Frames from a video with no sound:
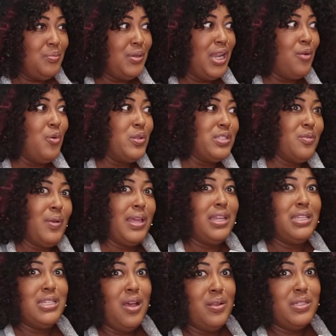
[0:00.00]
but I want somebody to
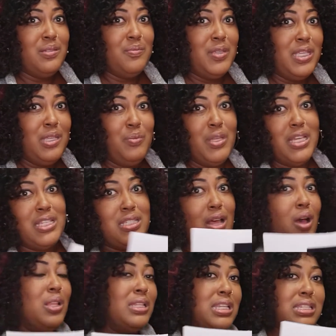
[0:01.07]
talk to me because
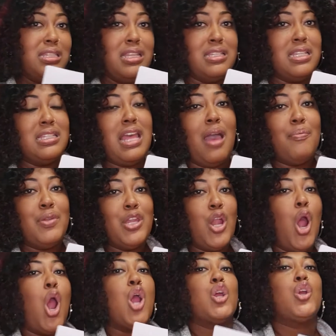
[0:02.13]
all these things that's happening
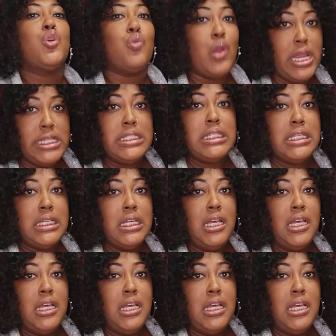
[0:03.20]
are crazy.